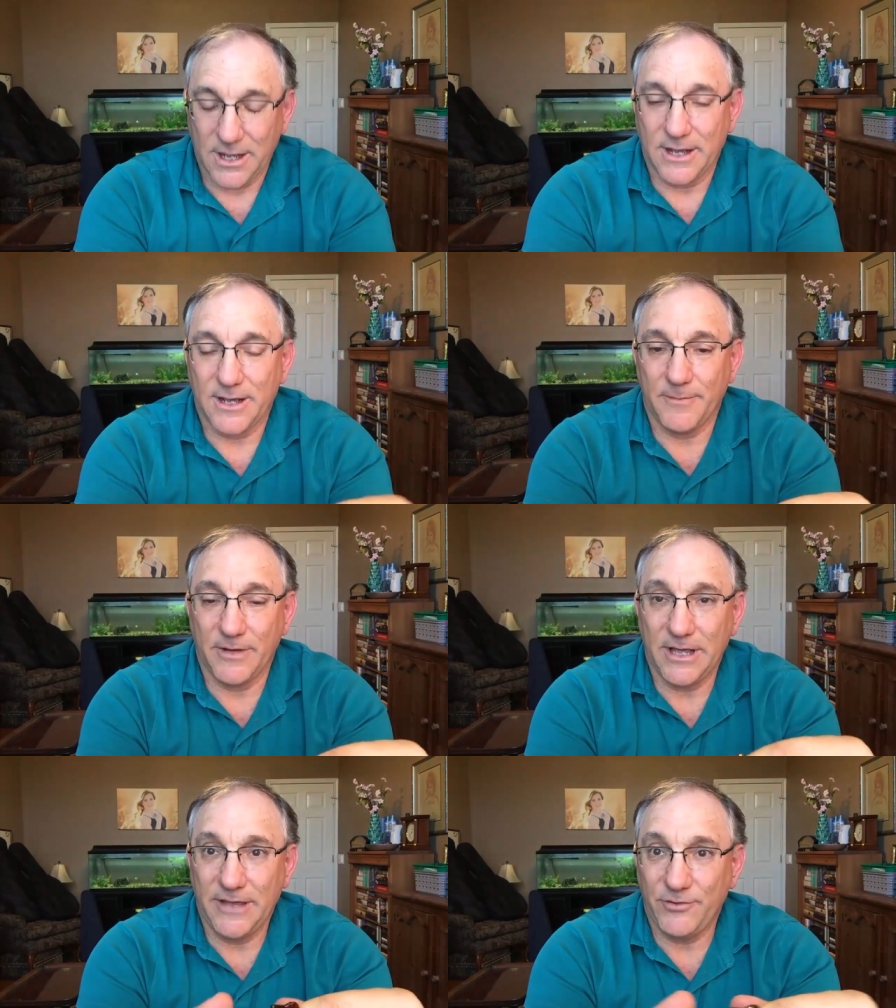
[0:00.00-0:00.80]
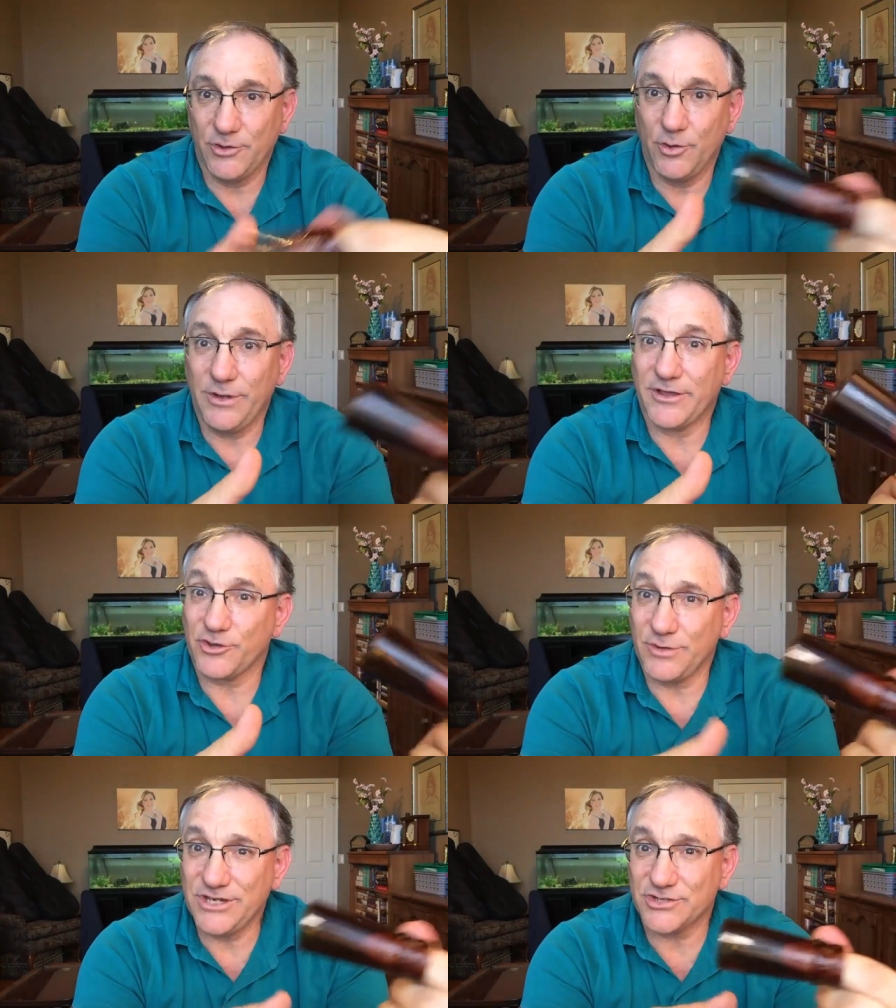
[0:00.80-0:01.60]
Um, if you're doing a
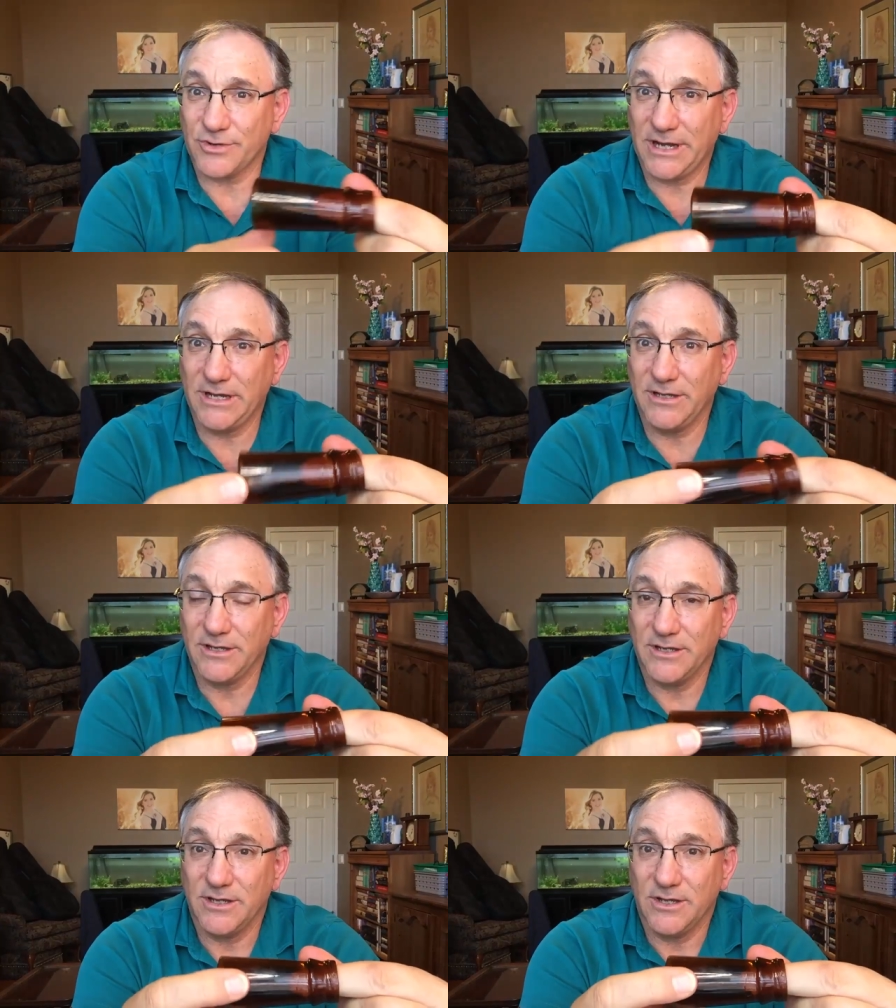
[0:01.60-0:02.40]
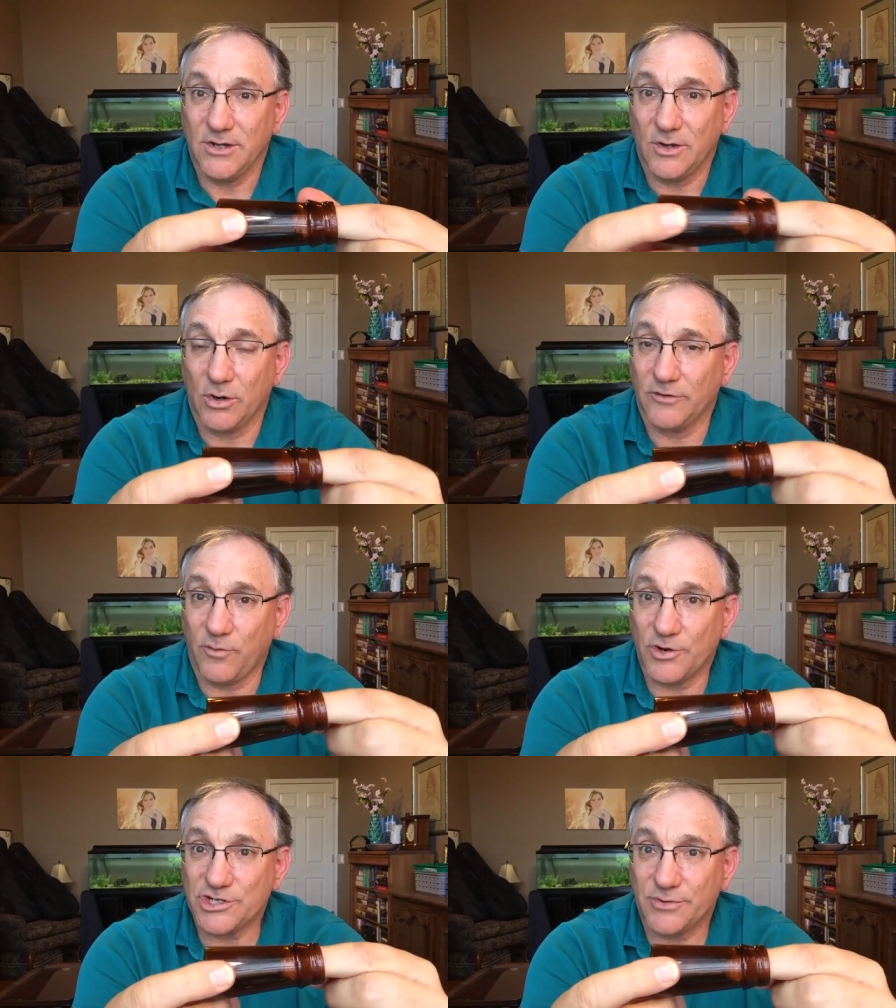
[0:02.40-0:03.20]
three-string or a
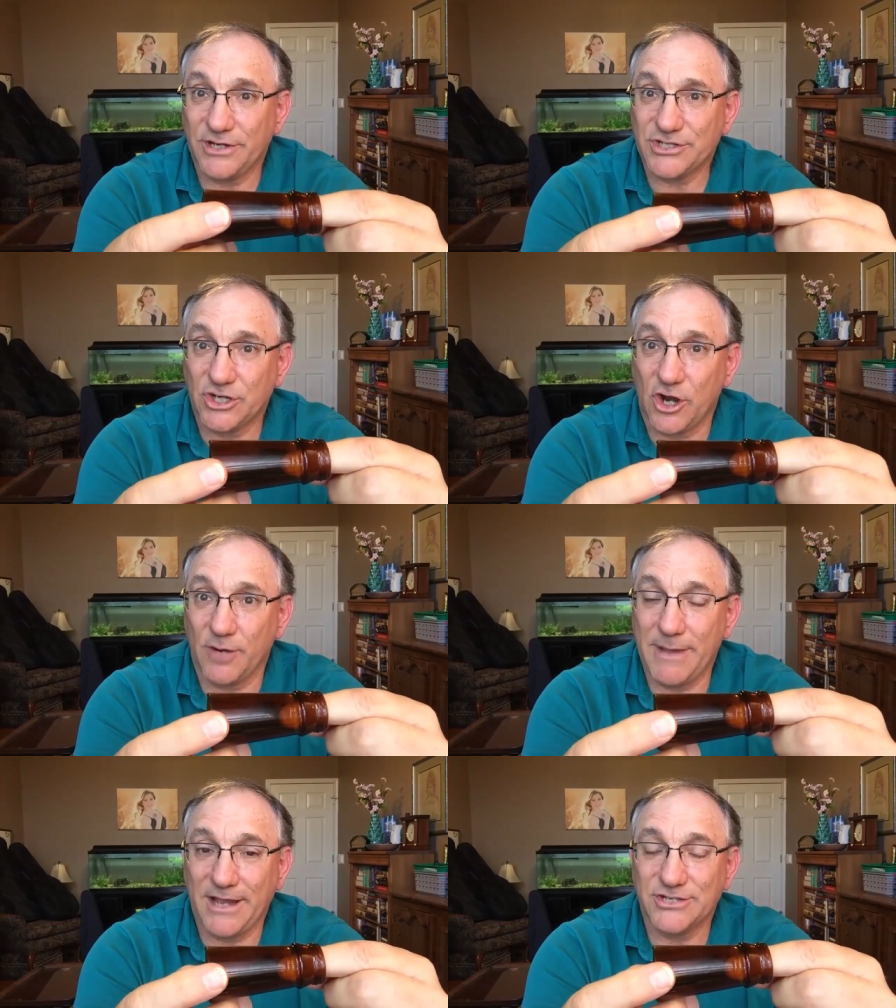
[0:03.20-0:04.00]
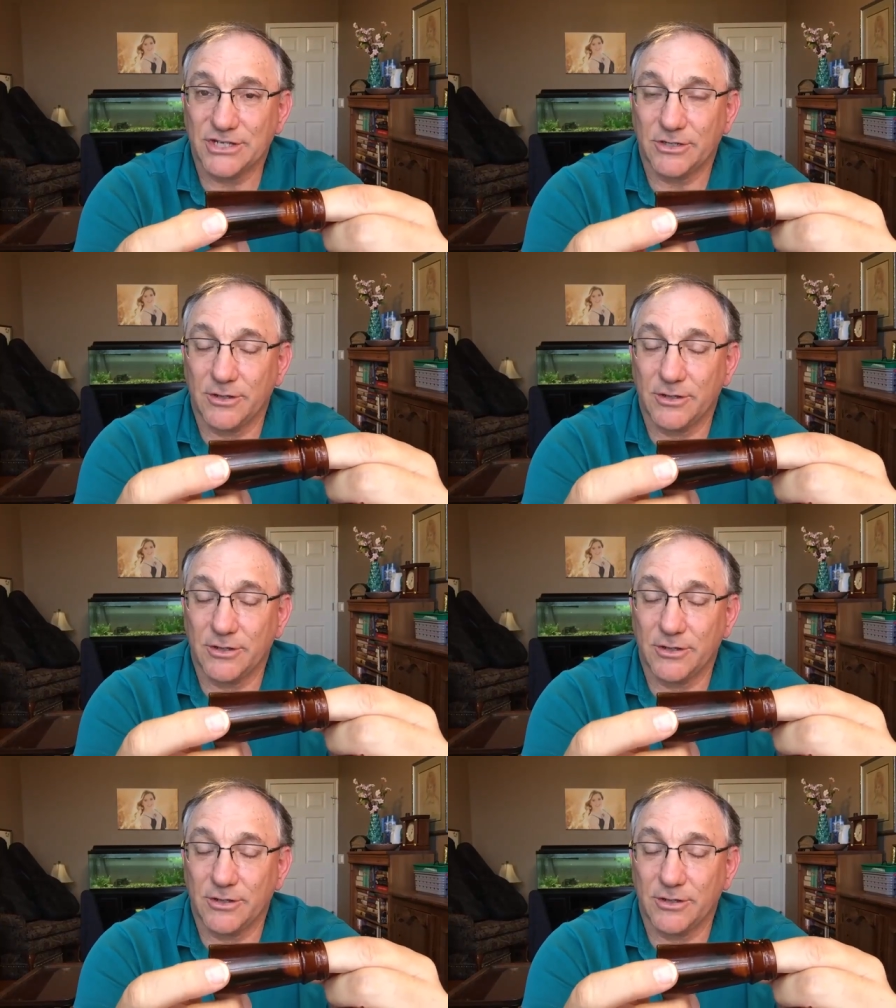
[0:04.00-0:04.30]
four-string cigar, box,